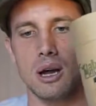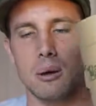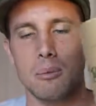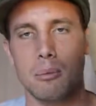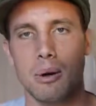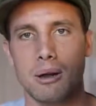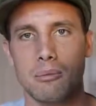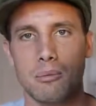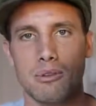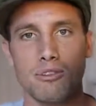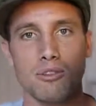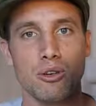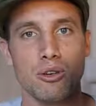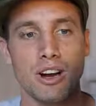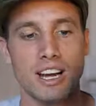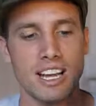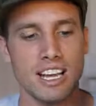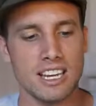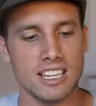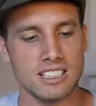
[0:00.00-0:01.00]
But before
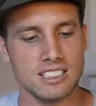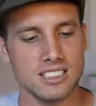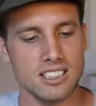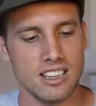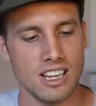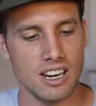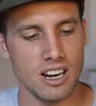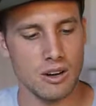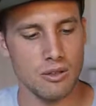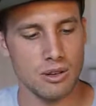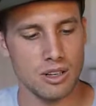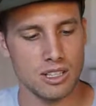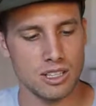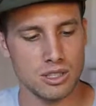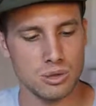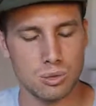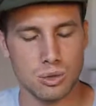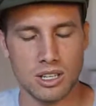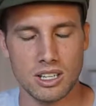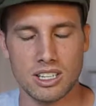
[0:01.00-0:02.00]
I get into that, I really
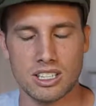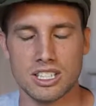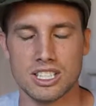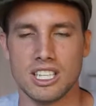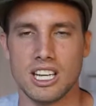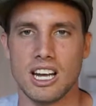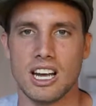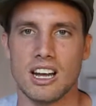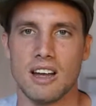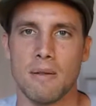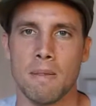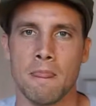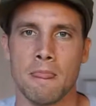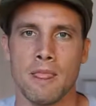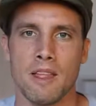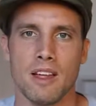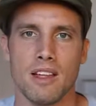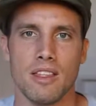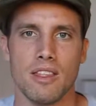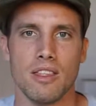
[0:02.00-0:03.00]
just wanted to share
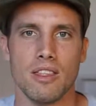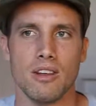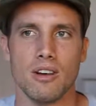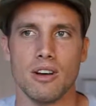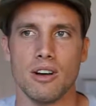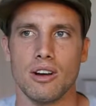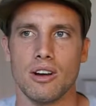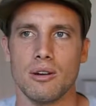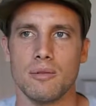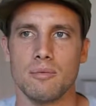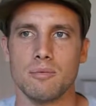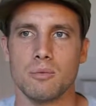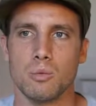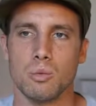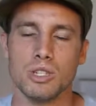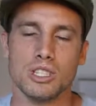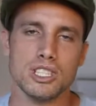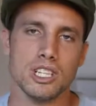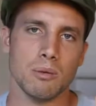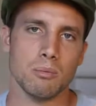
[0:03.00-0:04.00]

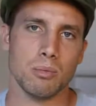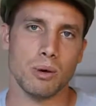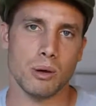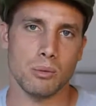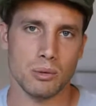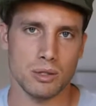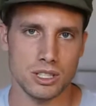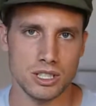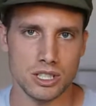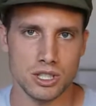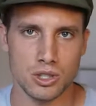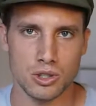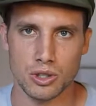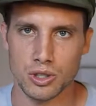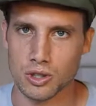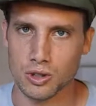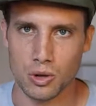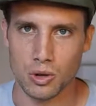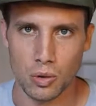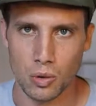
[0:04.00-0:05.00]
which I'm probably sure
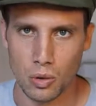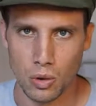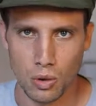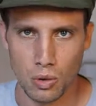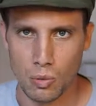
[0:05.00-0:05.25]
you're all